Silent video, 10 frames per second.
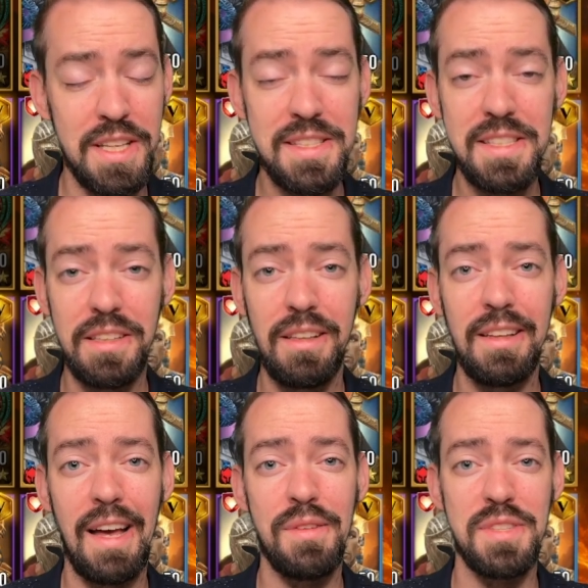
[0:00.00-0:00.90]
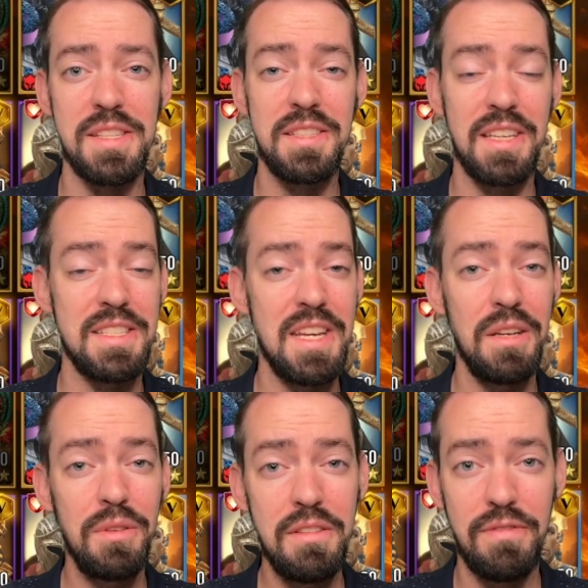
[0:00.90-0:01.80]
it still allows us to
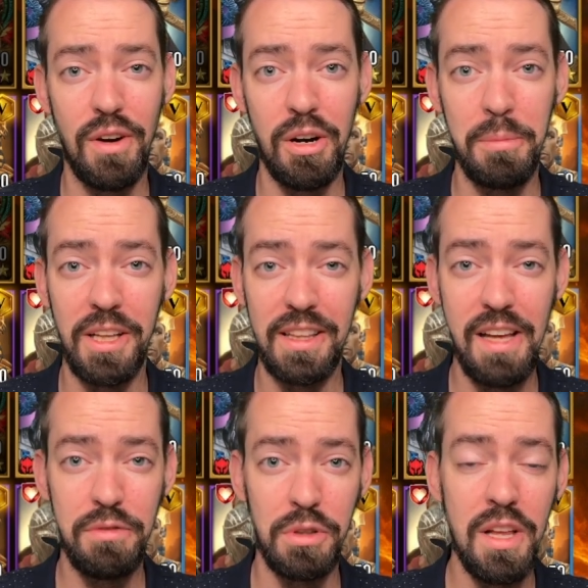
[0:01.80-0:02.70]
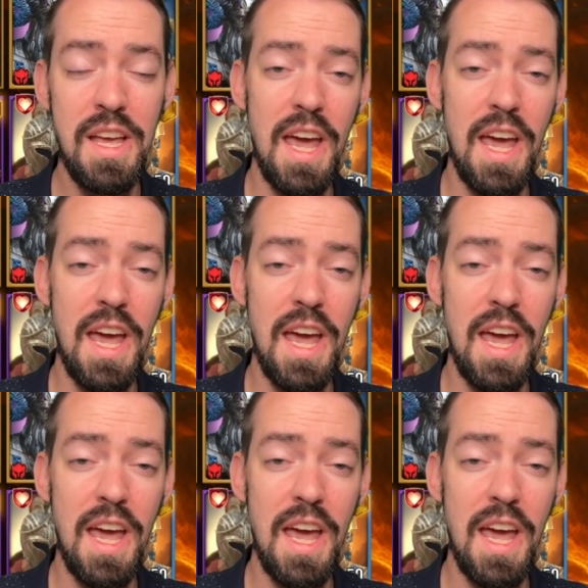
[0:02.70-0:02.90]
continually farm a level